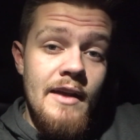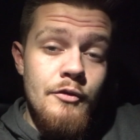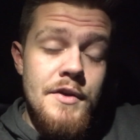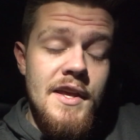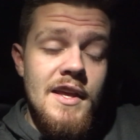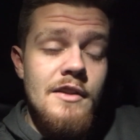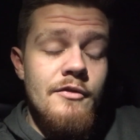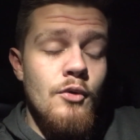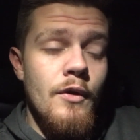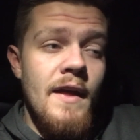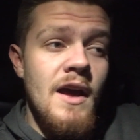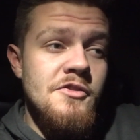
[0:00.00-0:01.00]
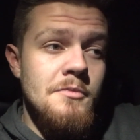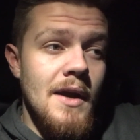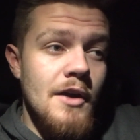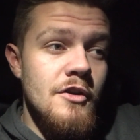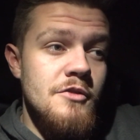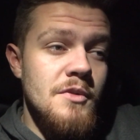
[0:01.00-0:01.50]
If we can get to 4,000 by
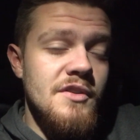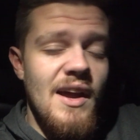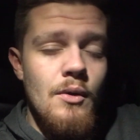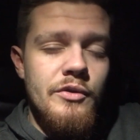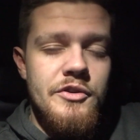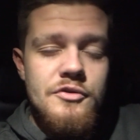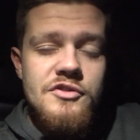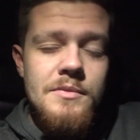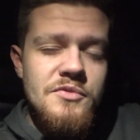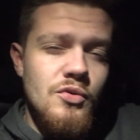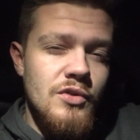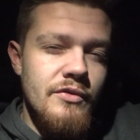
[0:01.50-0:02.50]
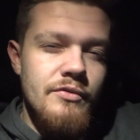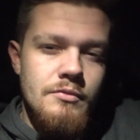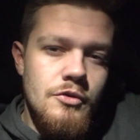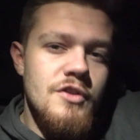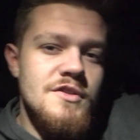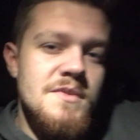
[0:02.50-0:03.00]
Christmas, I will do some sort of
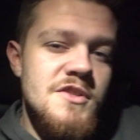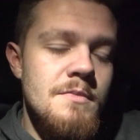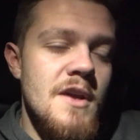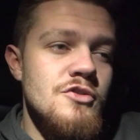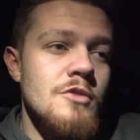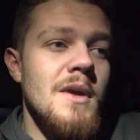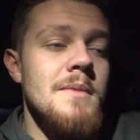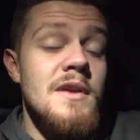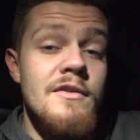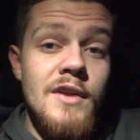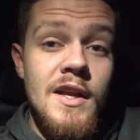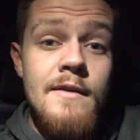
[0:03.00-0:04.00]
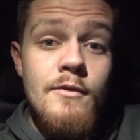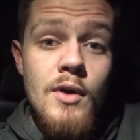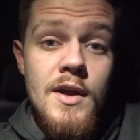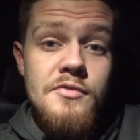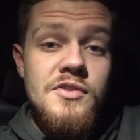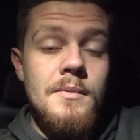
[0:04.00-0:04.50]
Christmas special, maybe even a
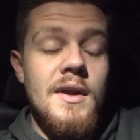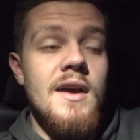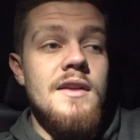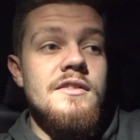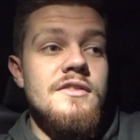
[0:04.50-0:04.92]
giveaway of some kind.